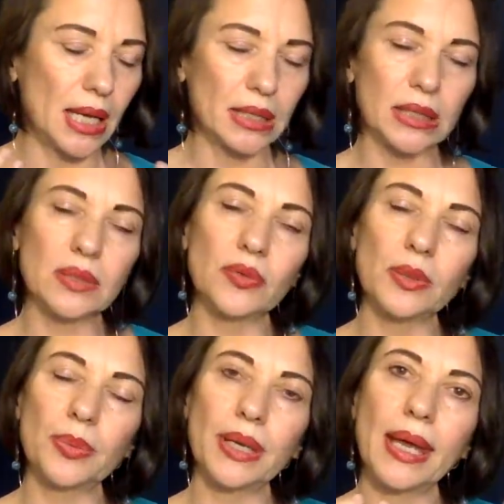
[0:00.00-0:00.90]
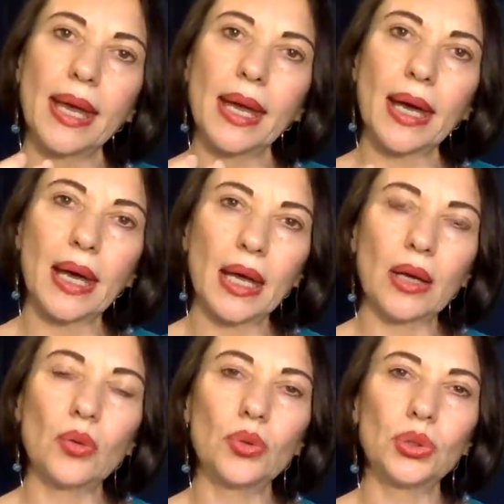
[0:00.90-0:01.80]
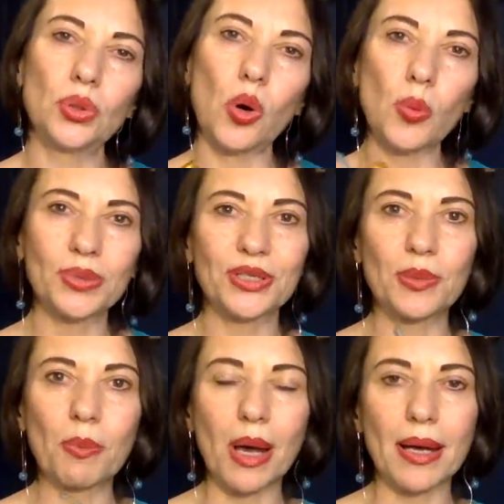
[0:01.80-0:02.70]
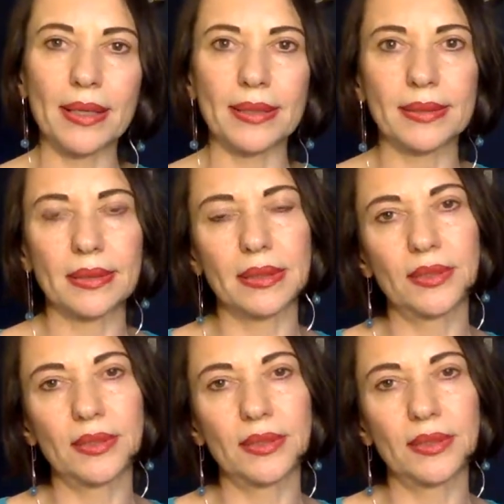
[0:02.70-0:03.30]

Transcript: this will be how you optimize